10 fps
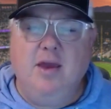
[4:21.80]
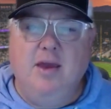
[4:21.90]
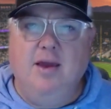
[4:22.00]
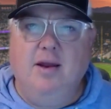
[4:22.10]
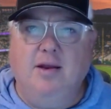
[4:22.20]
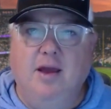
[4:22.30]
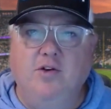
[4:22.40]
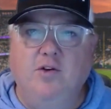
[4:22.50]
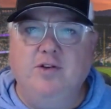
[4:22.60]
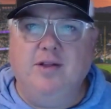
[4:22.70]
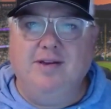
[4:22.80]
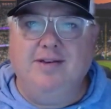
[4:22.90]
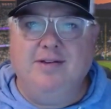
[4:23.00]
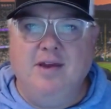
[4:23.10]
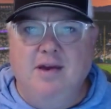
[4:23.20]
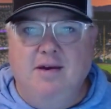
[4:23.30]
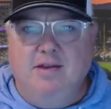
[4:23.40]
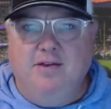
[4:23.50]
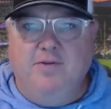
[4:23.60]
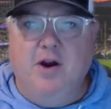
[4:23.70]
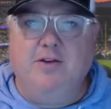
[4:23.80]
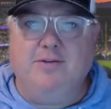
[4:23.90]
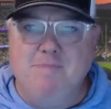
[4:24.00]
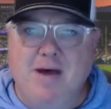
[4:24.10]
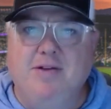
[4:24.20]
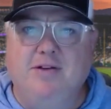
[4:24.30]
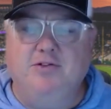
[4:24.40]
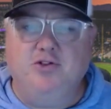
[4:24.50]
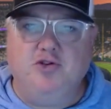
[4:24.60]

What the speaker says: and using these various methods and